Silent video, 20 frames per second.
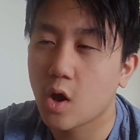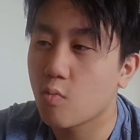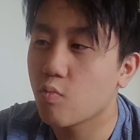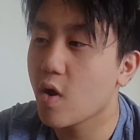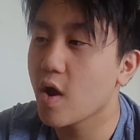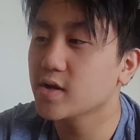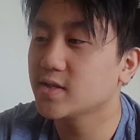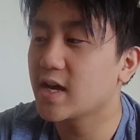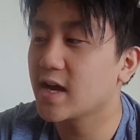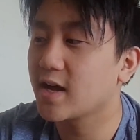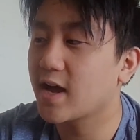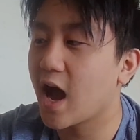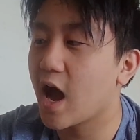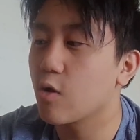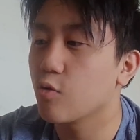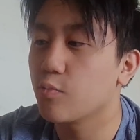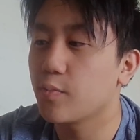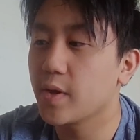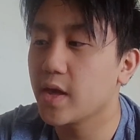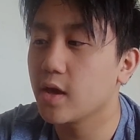where's that guy
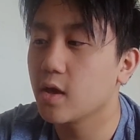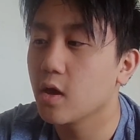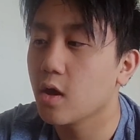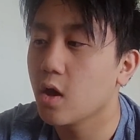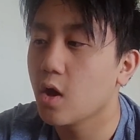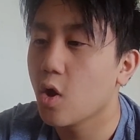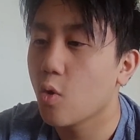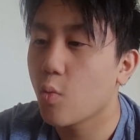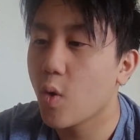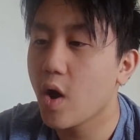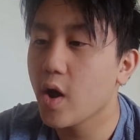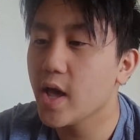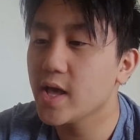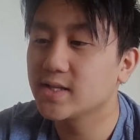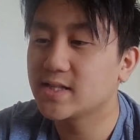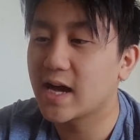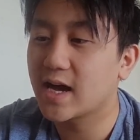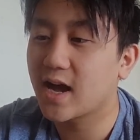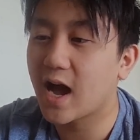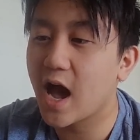will be? Where
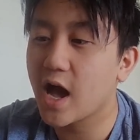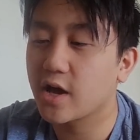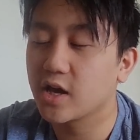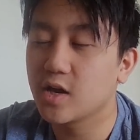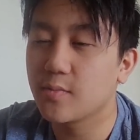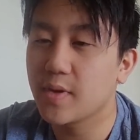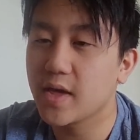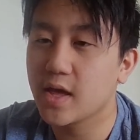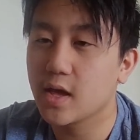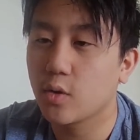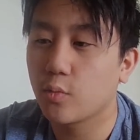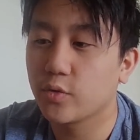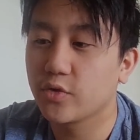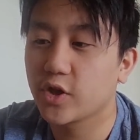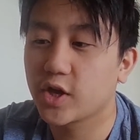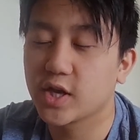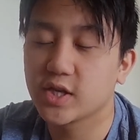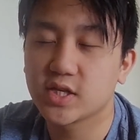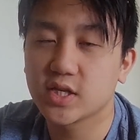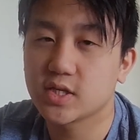is that guy gonna be with a
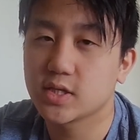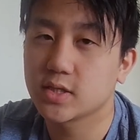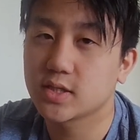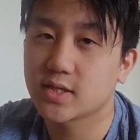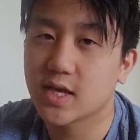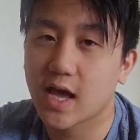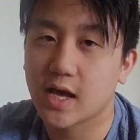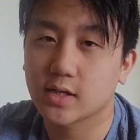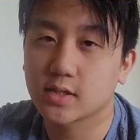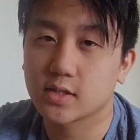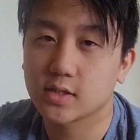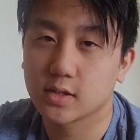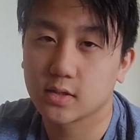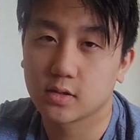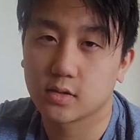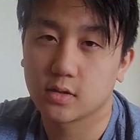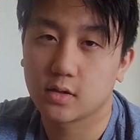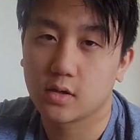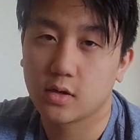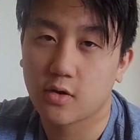consistent sex
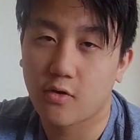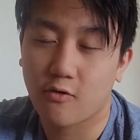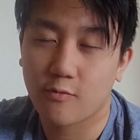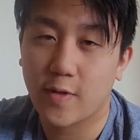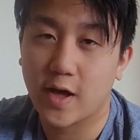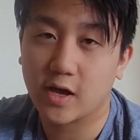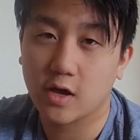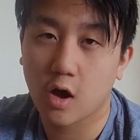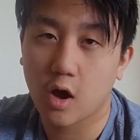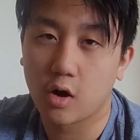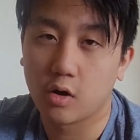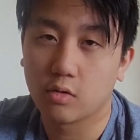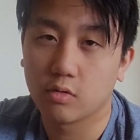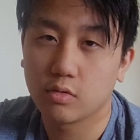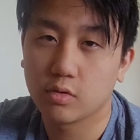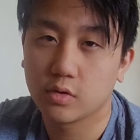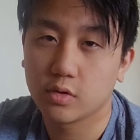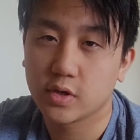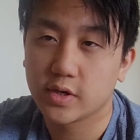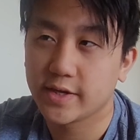from that girl?
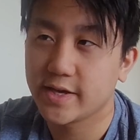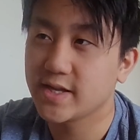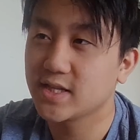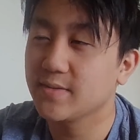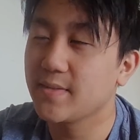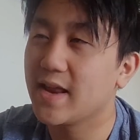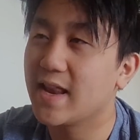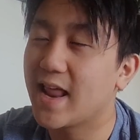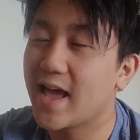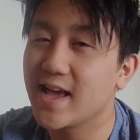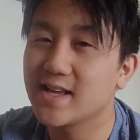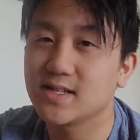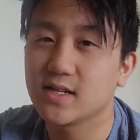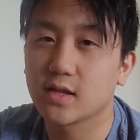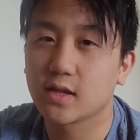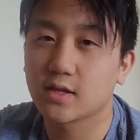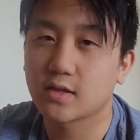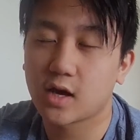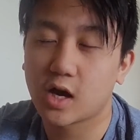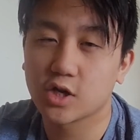He's gonna be lazy,
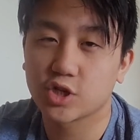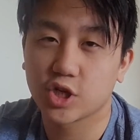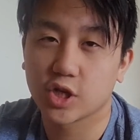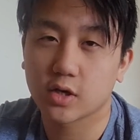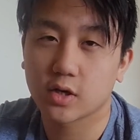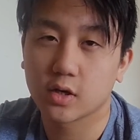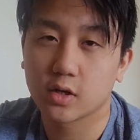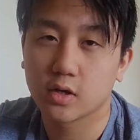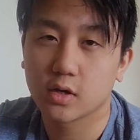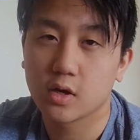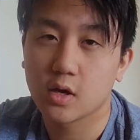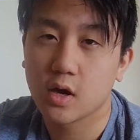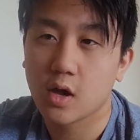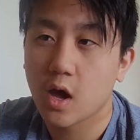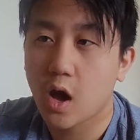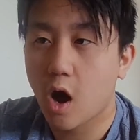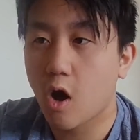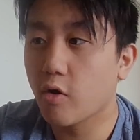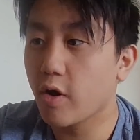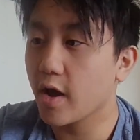lethargic.
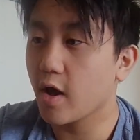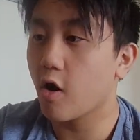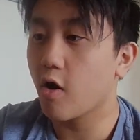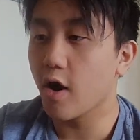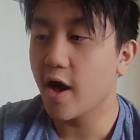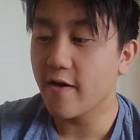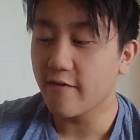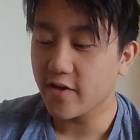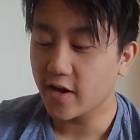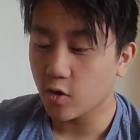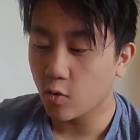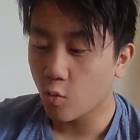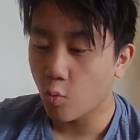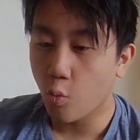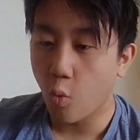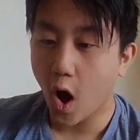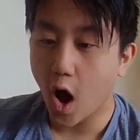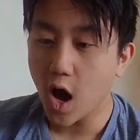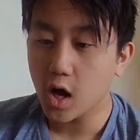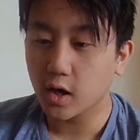Okay, if he can
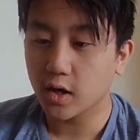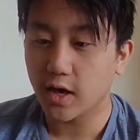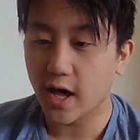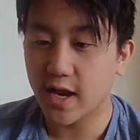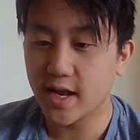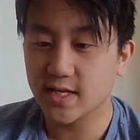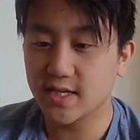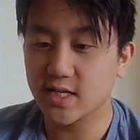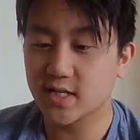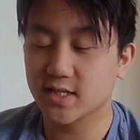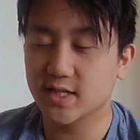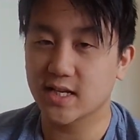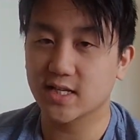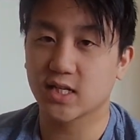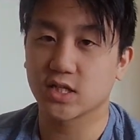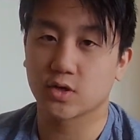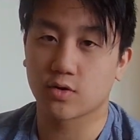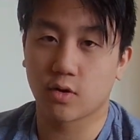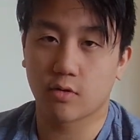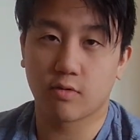work and he sees sex
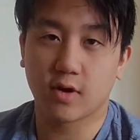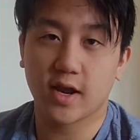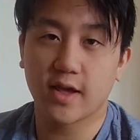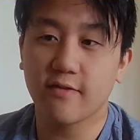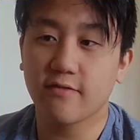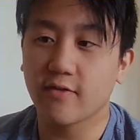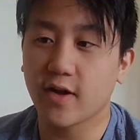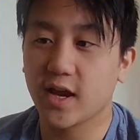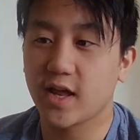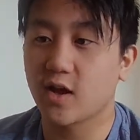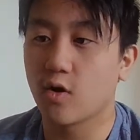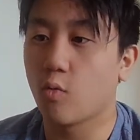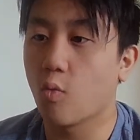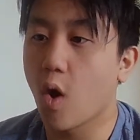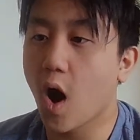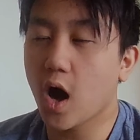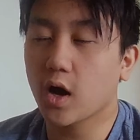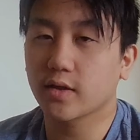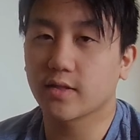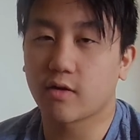as a relief and he can
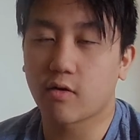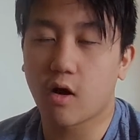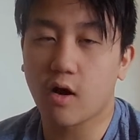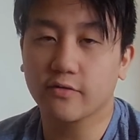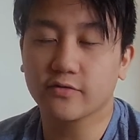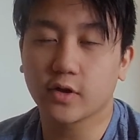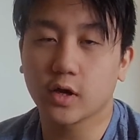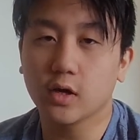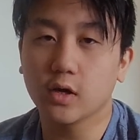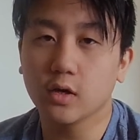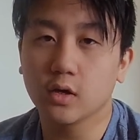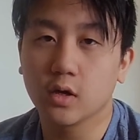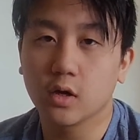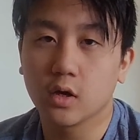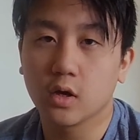work thereafter,